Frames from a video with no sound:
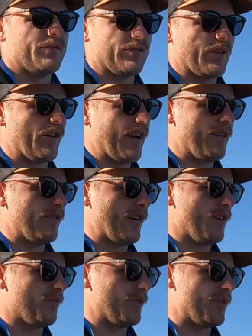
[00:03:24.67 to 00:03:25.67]
to go
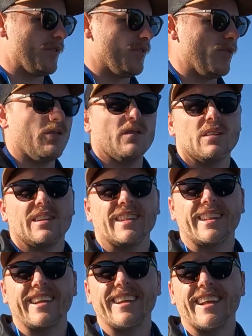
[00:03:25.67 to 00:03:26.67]
heavier with your
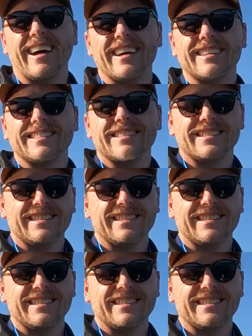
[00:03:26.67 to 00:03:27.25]
leader.